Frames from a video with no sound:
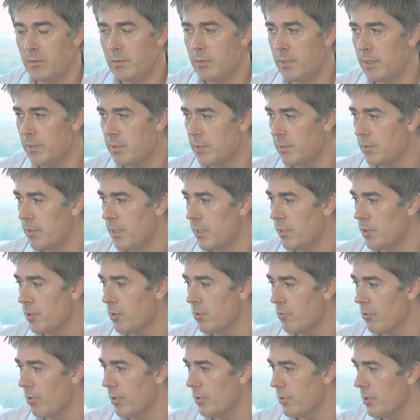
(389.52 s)
This
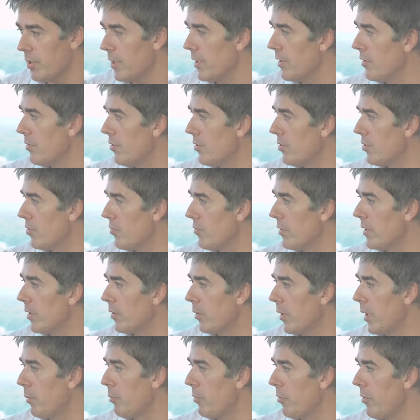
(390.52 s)
cross-industry
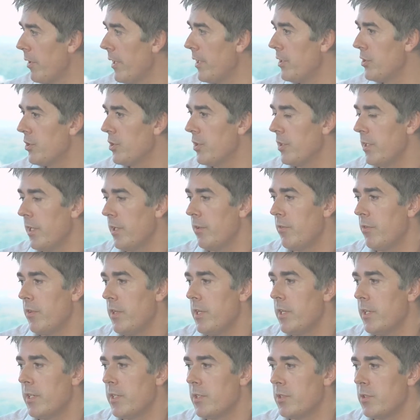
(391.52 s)
collaboration, I
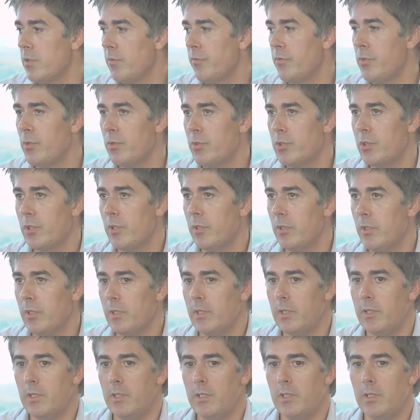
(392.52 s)
think, is the future.
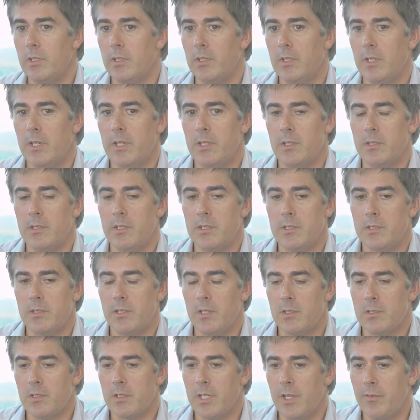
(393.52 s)
And this
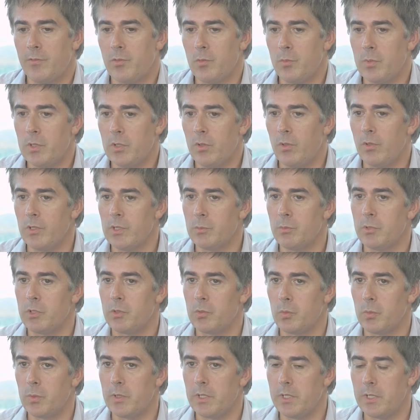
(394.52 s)
doesn't have to be only
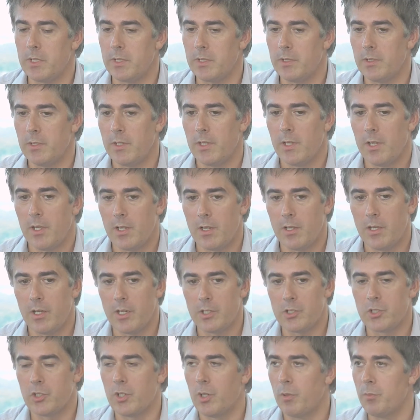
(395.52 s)
between
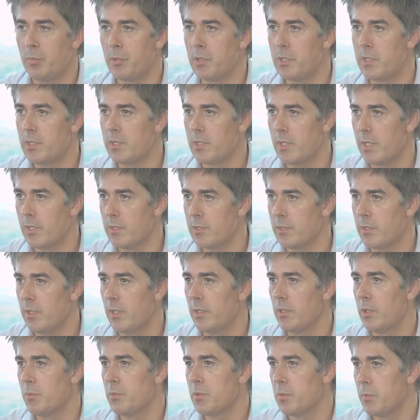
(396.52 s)
large companies and
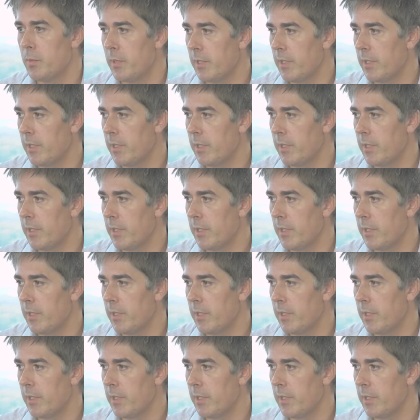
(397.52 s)
startups,